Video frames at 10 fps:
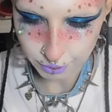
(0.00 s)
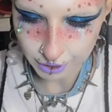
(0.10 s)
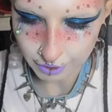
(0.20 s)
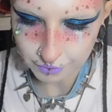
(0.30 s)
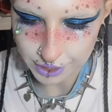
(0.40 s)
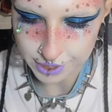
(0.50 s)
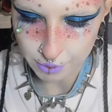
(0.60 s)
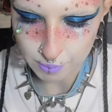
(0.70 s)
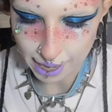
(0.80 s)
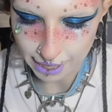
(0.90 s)
really love these
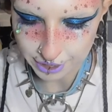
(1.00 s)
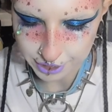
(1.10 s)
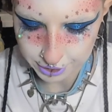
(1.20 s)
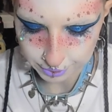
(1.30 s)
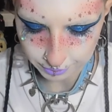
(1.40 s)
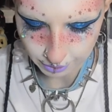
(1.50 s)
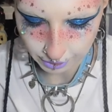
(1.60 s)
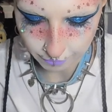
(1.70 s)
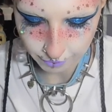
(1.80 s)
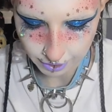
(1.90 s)
little bags, too.
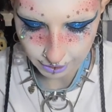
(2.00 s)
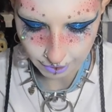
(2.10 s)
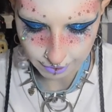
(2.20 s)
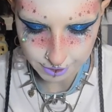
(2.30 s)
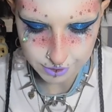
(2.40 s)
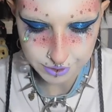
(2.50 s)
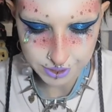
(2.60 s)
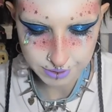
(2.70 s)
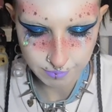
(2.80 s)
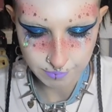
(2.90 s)
Like, I feel like I can
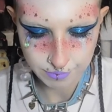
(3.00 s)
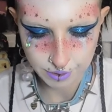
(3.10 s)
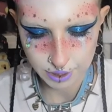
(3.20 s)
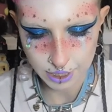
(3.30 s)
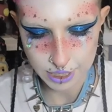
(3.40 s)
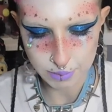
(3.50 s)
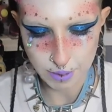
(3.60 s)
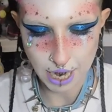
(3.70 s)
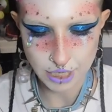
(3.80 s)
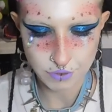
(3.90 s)
use these
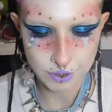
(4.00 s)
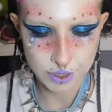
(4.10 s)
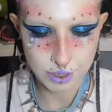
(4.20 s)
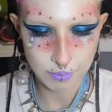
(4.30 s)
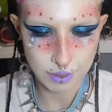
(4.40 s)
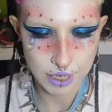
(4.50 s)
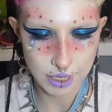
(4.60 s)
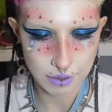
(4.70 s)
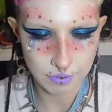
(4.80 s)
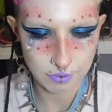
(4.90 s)
bags for
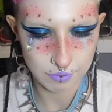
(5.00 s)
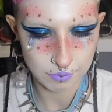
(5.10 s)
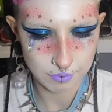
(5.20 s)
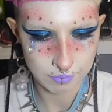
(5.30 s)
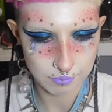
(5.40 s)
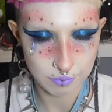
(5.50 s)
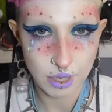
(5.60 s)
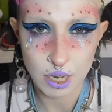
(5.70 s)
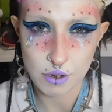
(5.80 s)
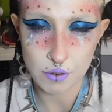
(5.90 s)
something.
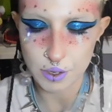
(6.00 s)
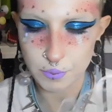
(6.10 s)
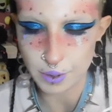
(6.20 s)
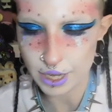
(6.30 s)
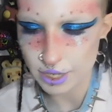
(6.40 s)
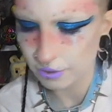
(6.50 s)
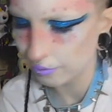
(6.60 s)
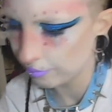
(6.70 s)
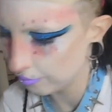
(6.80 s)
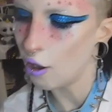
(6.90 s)
I don't know what.
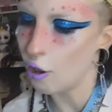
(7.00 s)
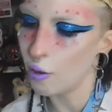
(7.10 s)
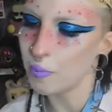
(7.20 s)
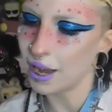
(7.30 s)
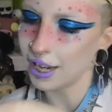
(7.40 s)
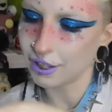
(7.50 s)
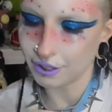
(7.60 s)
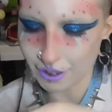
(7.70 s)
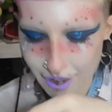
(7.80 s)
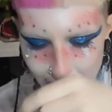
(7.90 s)
Oh my
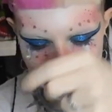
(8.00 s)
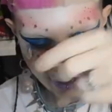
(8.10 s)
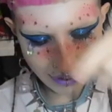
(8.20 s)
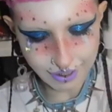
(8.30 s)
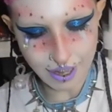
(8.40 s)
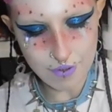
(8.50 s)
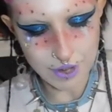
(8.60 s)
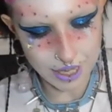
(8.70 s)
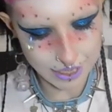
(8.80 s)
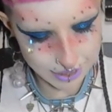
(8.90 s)
god, I love
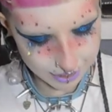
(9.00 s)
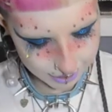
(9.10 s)
it!